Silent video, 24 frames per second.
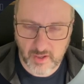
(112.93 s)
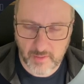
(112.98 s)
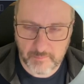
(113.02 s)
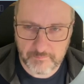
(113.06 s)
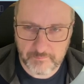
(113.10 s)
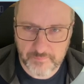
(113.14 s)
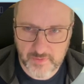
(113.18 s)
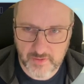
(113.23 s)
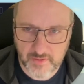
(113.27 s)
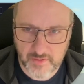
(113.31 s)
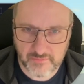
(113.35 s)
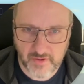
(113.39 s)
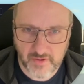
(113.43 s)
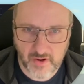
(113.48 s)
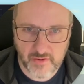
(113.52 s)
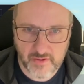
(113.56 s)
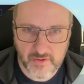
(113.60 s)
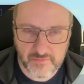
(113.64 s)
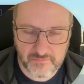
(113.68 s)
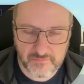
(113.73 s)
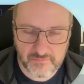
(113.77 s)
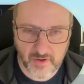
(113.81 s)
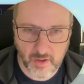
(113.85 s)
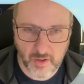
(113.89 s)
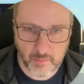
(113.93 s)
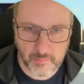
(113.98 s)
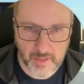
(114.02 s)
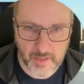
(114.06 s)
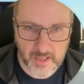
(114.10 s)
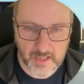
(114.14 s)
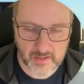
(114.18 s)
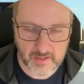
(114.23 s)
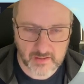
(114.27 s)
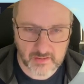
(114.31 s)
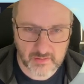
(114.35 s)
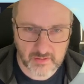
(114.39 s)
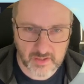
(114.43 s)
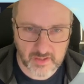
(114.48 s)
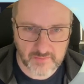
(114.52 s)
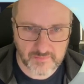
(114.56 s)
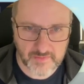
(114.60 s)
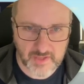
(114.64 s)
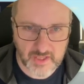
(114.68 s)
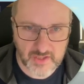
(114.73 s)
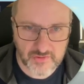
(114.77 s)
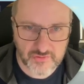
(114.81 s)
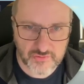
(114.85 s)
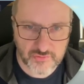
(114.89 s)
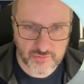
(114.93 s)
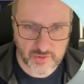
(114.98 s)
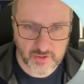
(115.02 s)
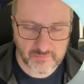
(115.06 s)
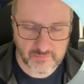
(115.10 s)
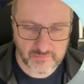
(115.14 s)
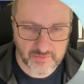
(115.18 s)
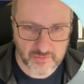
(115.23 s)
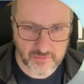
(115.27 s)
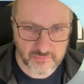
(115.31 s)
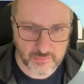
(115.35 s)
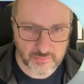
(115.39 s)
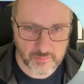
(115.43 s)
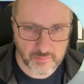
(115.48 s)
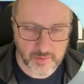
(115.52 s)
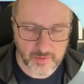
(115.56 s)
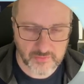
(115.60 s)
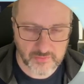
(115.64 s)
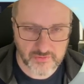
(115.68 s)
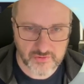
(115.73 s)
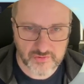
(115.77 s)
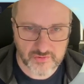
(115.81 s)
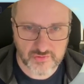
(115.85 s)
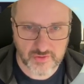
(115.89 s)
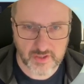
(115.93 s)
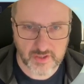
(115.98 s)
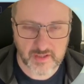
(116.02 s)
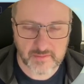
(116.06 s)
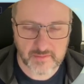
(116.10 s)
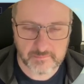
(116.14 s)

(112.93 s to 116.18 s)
very far back in the history of this repository,